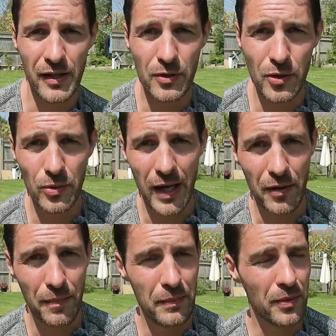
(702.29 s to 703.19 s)
and I'll call
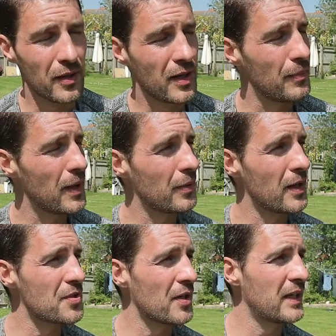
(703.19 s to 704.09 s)
out the people that come up with
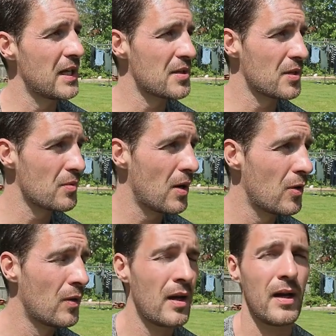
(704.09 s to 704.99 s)
those ideas as well.